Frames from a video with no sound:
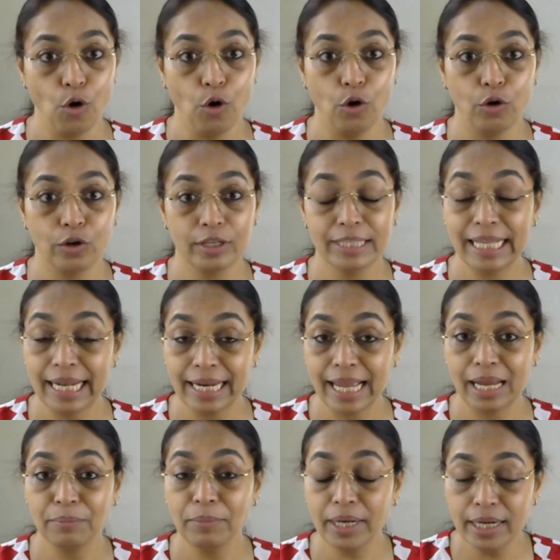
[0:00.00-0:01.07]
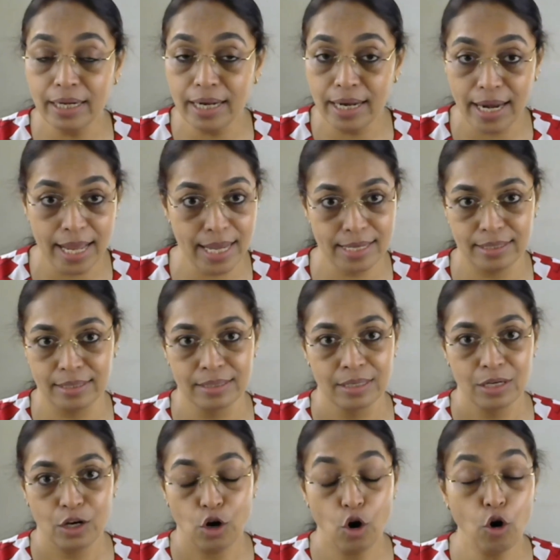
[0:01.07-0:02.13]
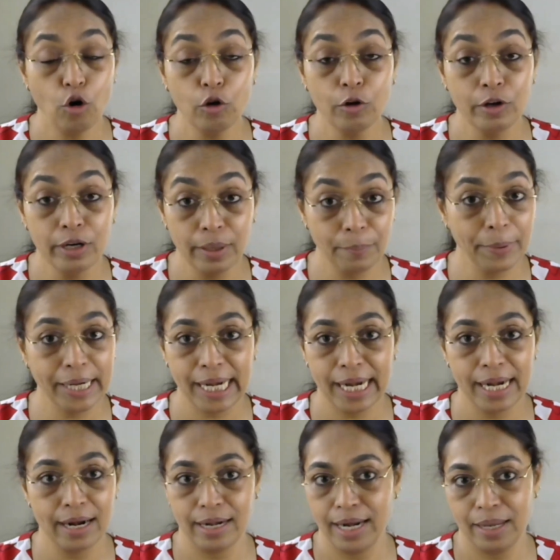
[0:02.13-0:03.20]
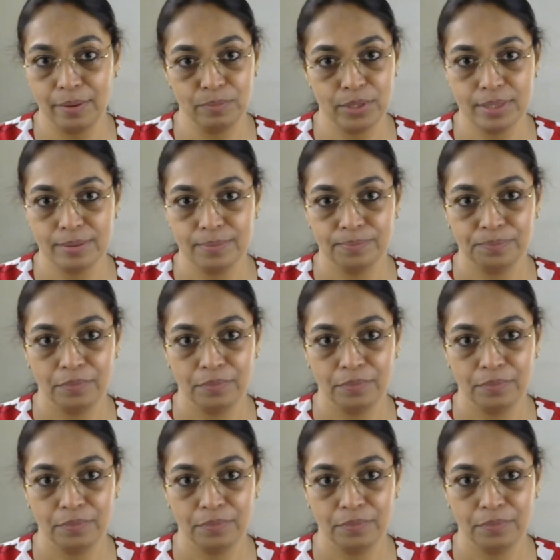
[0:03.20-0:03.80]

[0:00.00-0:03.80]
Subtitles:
or there can be delays or repeated attempts.